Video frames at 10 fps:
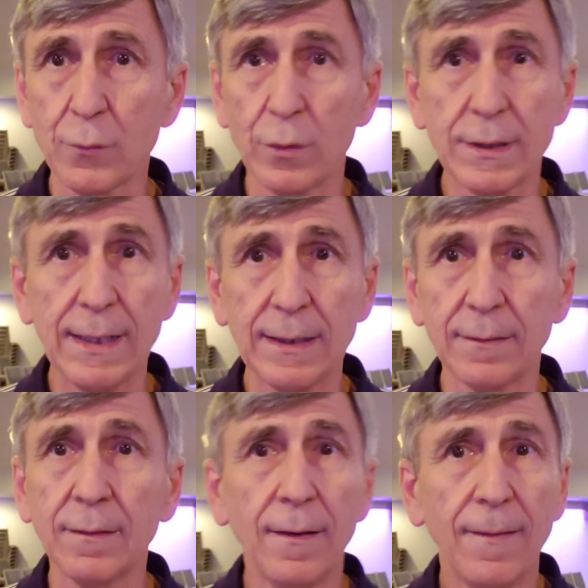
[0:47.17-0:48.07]
We're
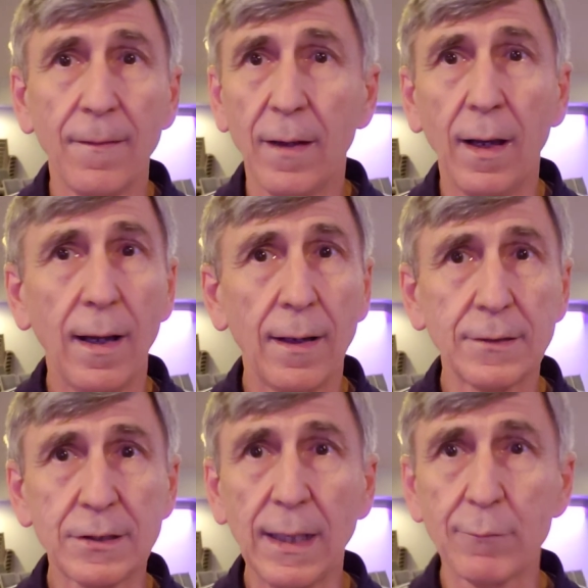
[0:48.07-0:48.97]
taking uh,
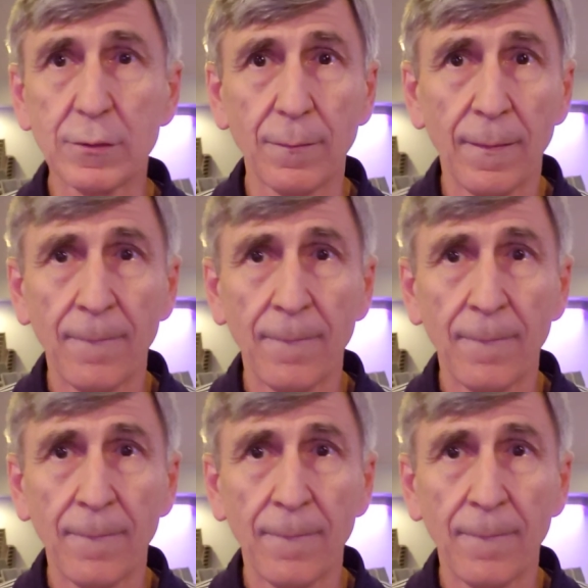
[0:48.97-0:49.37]
steps